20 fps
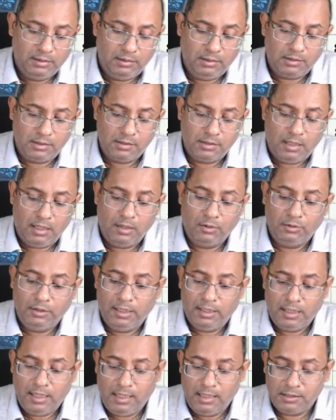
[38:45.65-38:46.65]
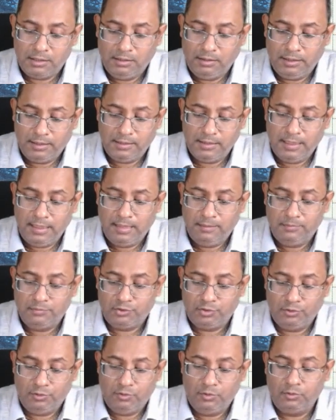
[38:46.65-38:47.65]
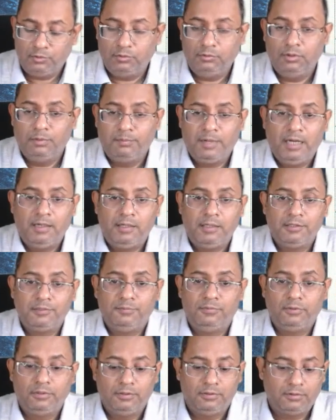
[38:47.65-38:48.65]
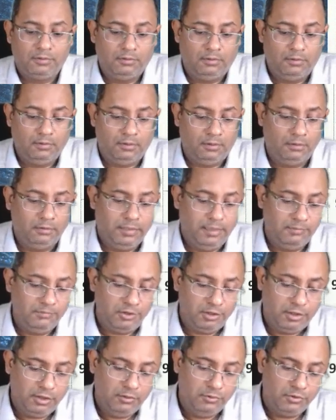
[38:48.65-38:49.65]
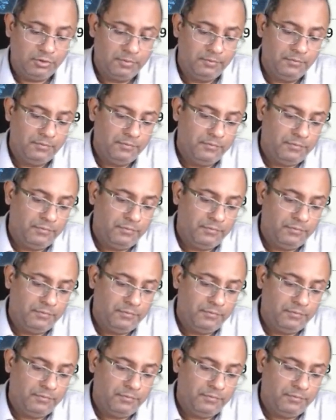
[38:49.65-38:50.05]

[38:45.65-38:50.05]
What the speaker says: This is how they are asked in the exam. So you go through the practice book and solve all the MCQs.